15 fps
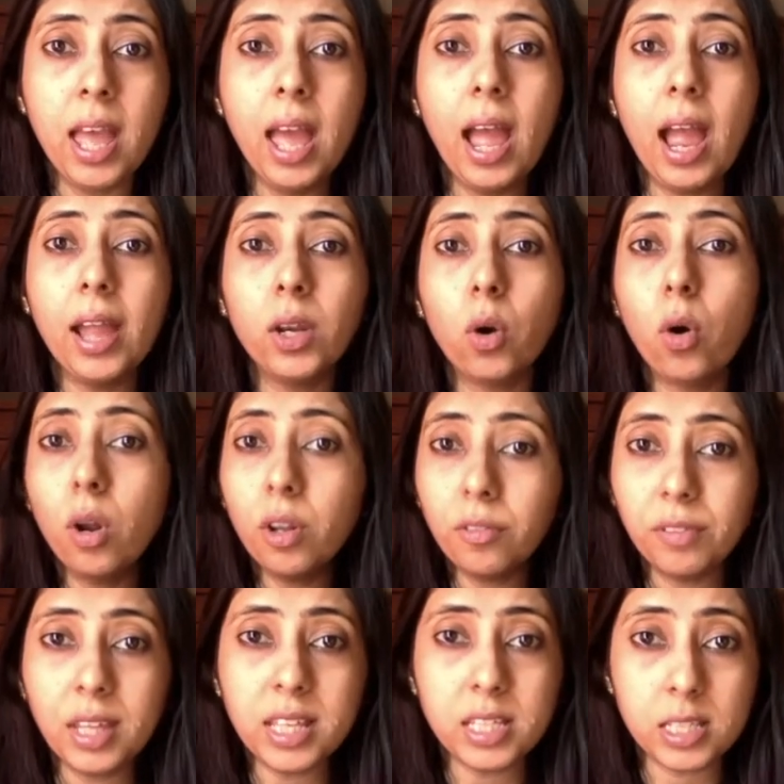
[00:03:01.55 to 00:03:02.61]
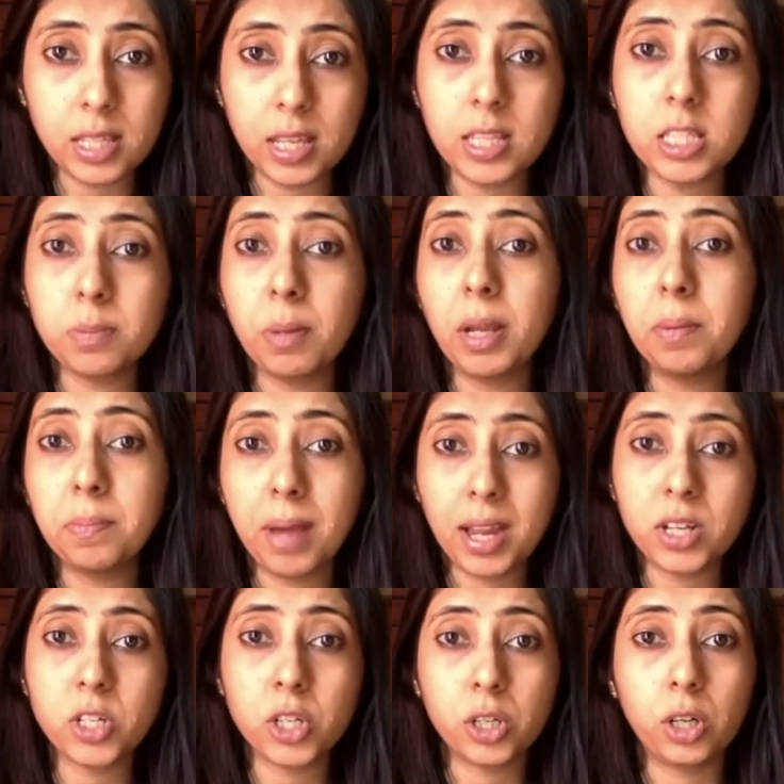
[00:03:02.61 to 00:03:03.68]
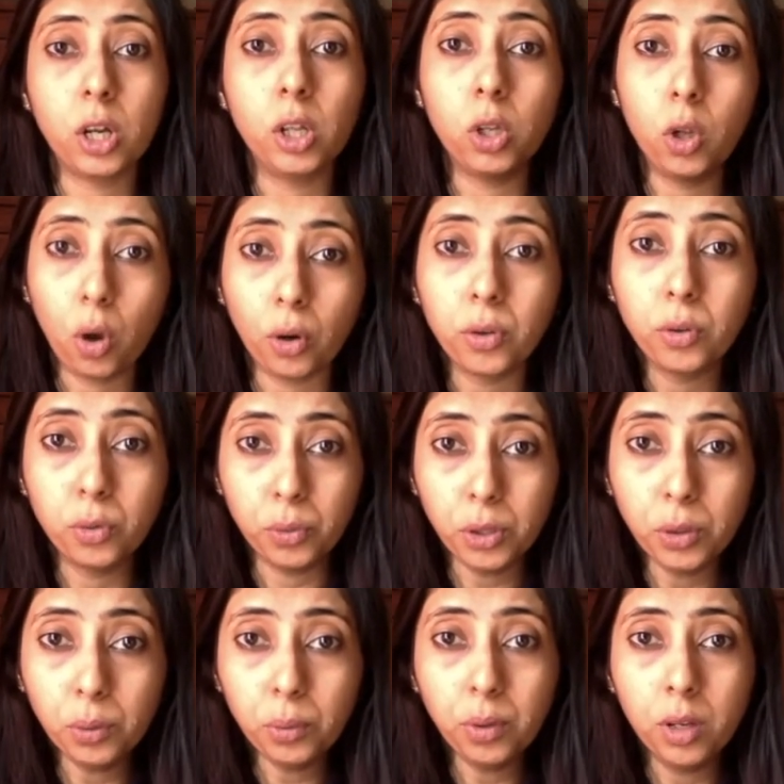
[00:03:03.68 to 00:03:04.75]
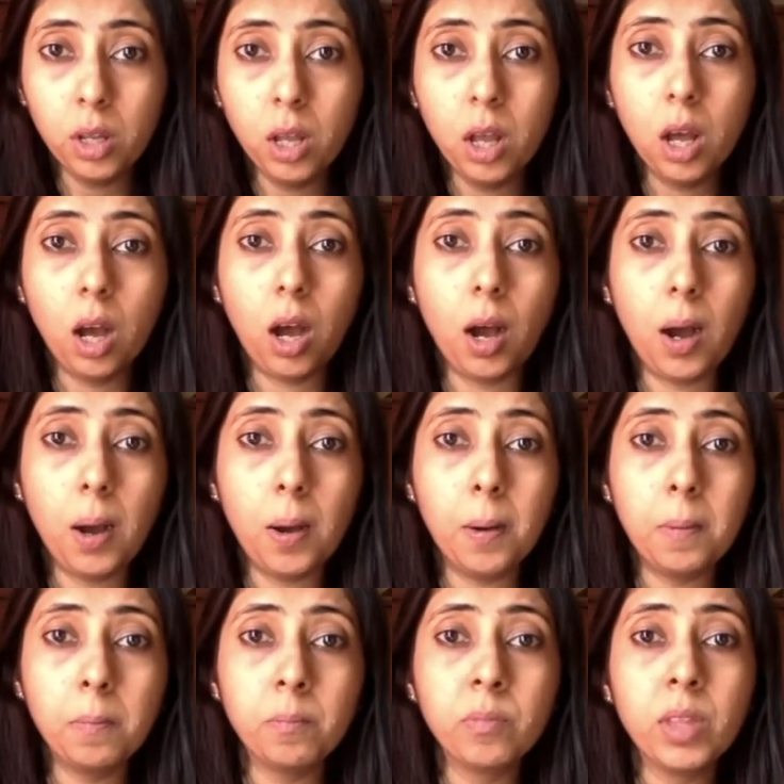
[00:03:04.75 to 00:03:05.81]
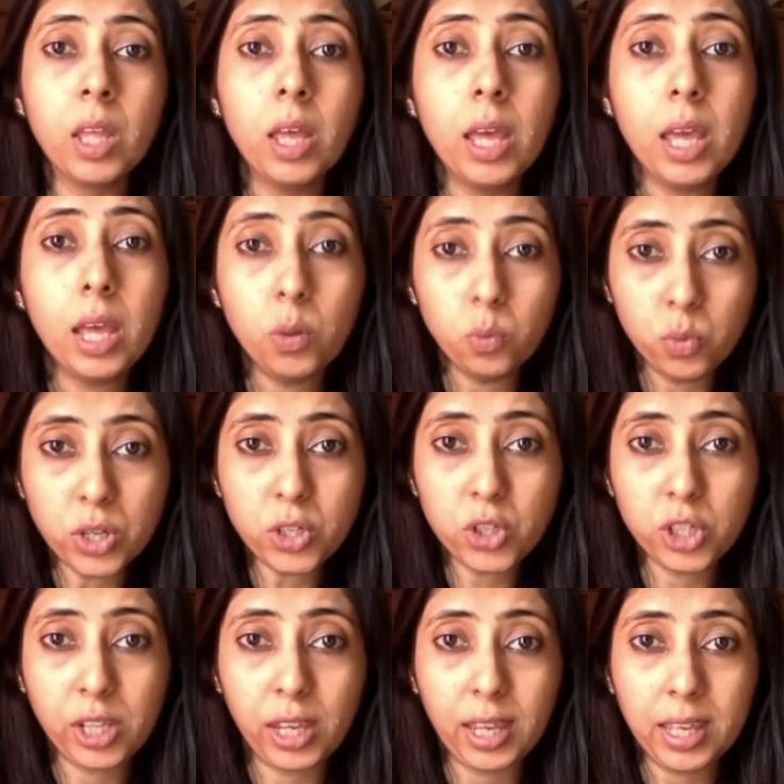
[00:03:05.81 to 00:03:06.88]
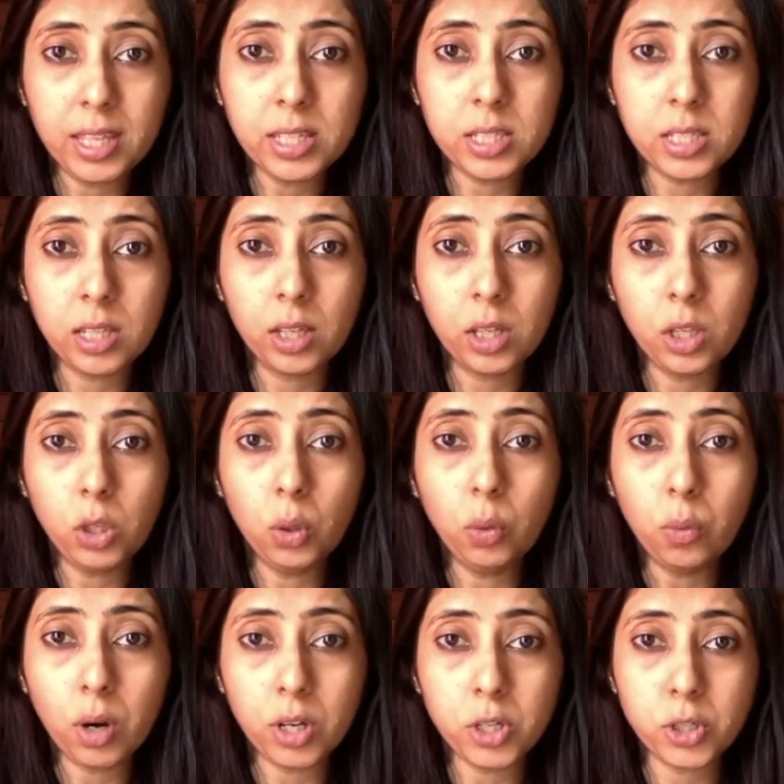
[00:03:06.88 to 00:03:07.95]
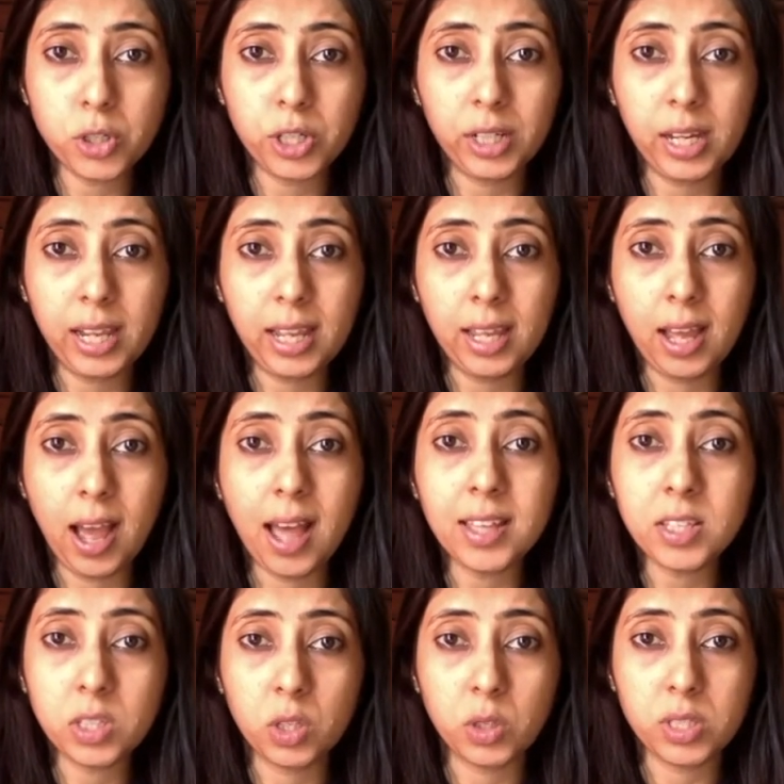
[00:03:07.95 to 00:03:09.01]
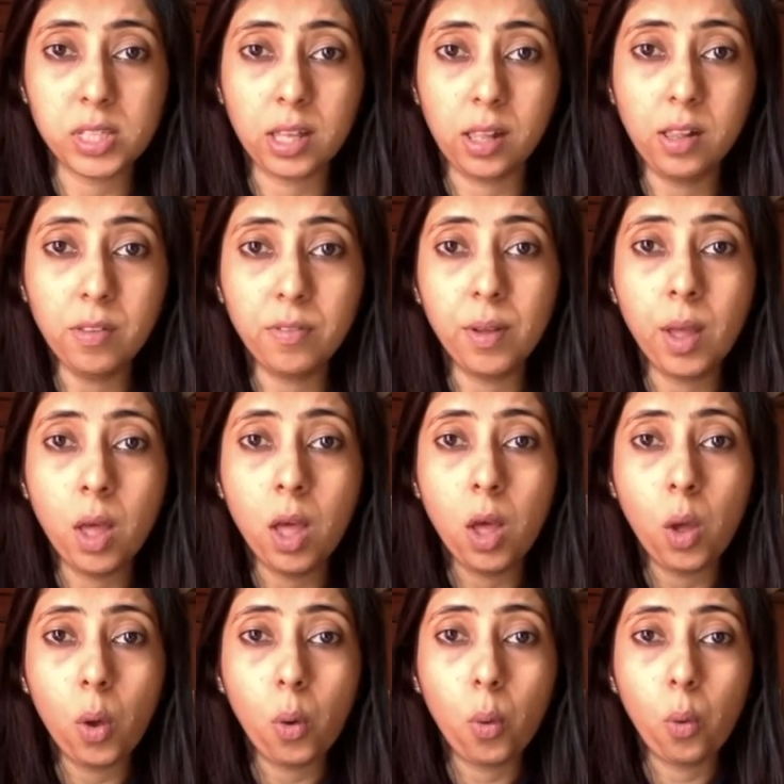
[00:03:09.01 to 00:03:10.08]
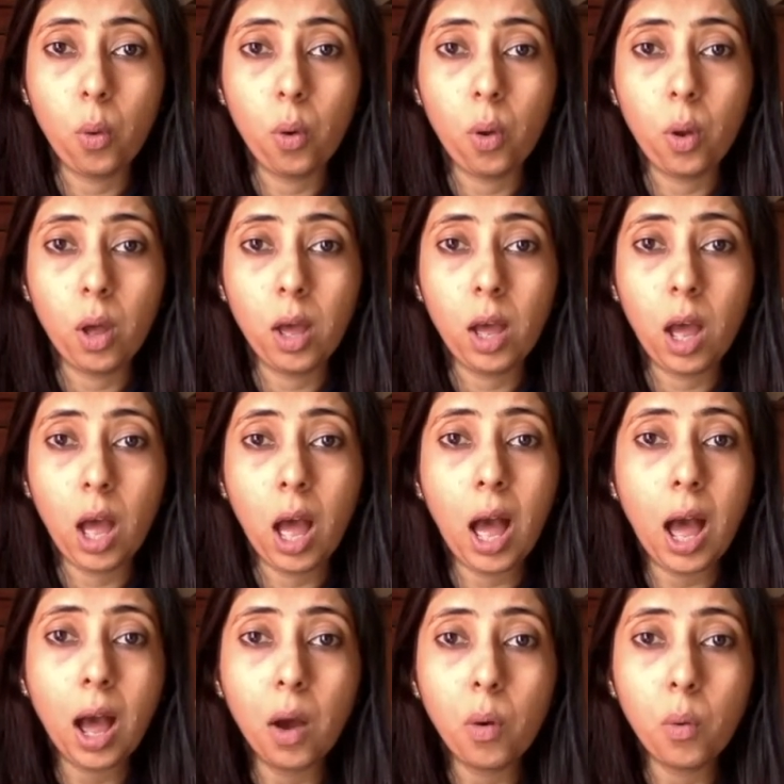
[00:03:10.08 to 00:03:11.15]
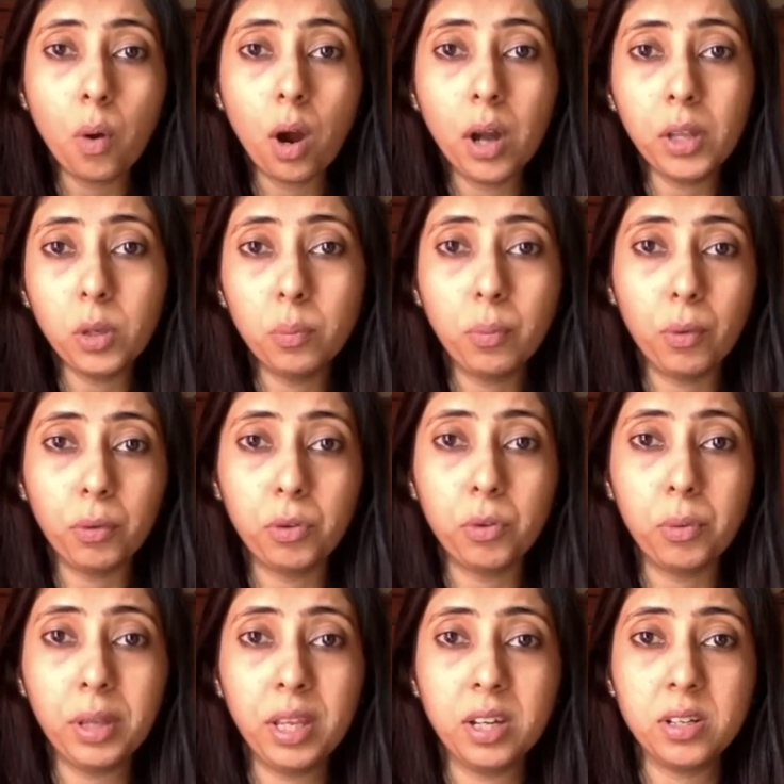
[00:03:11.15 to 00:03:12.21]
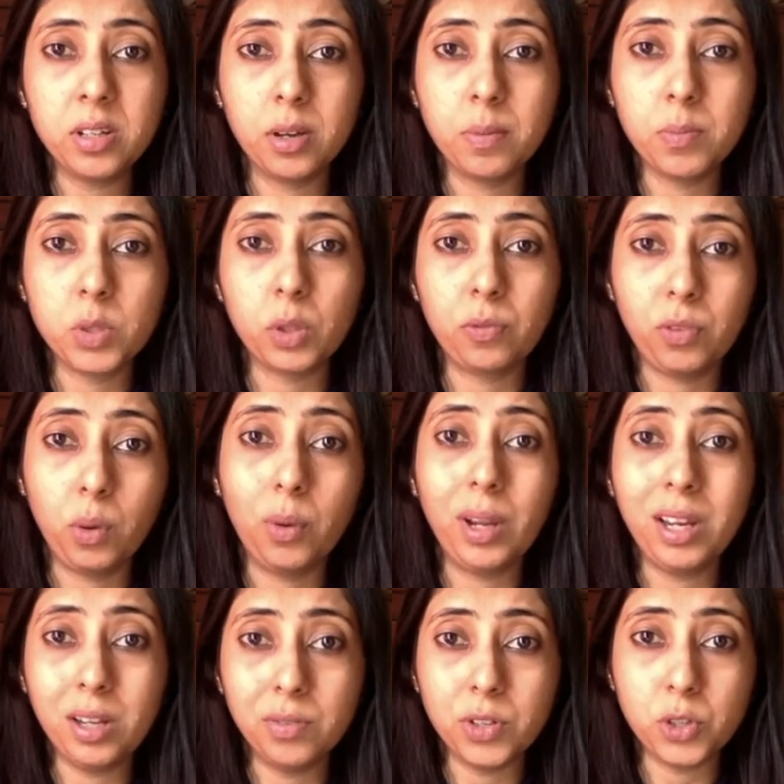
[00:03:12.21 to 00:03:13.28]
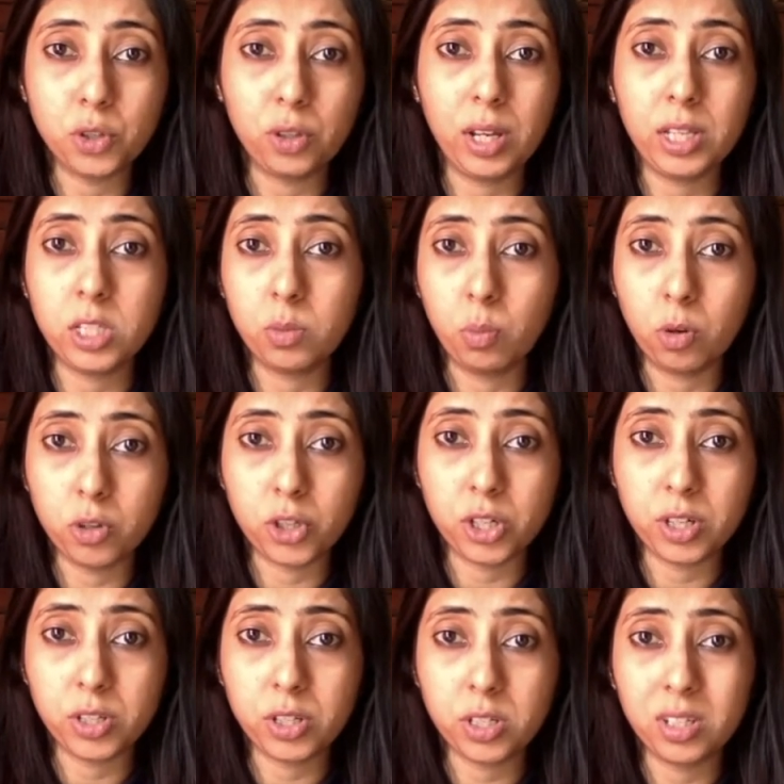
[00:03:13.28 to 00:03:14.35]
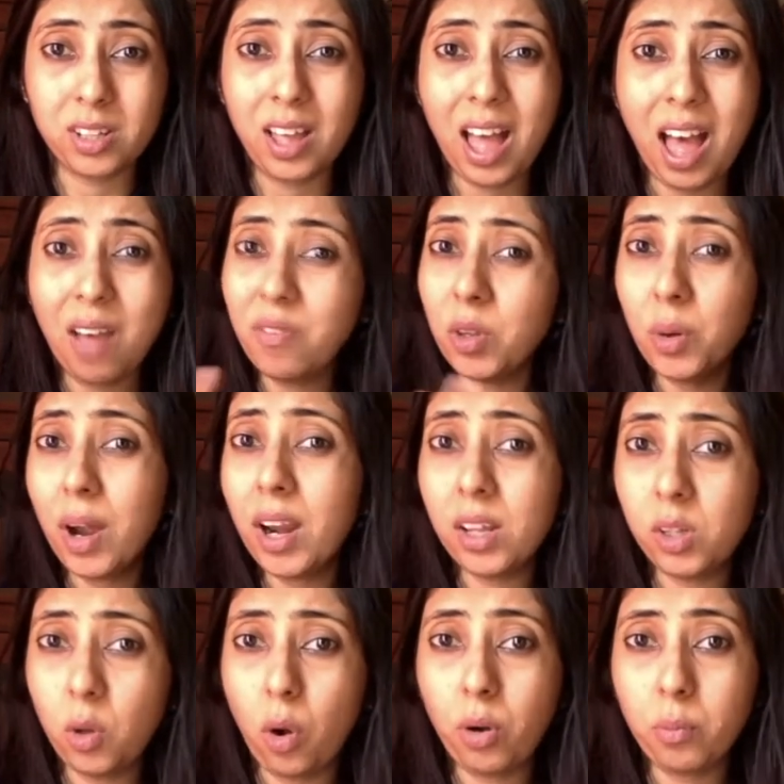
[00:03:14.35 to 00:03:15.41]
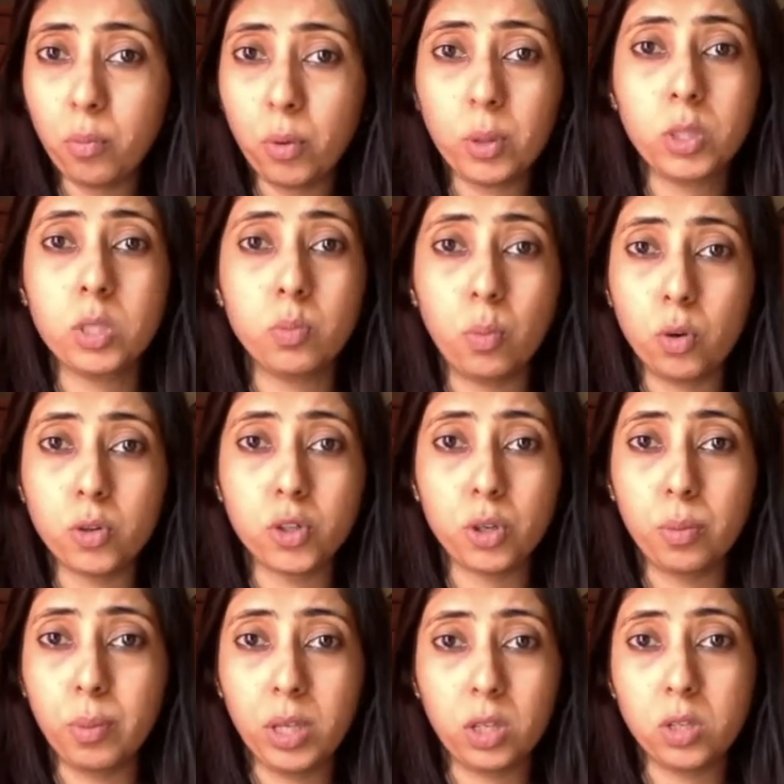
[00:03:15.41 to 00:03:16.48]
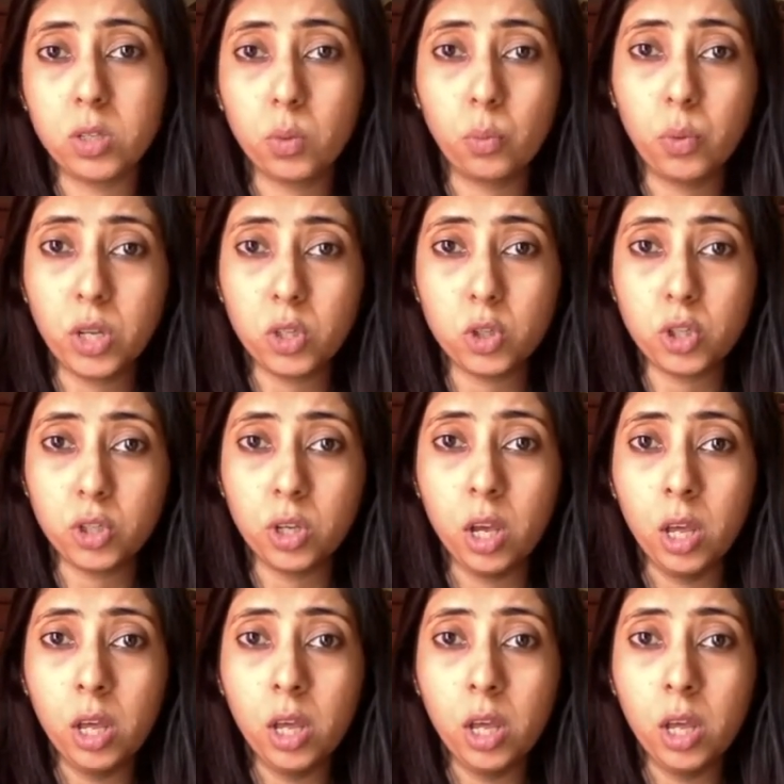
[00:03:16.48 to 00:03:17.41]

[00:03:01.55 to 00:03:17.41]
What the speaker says: and all of these things might matter a lot to you. In which case, you want to really ask yourself, how are you both doing in terms of your individual exposures? Have you had a lot more exposure because of which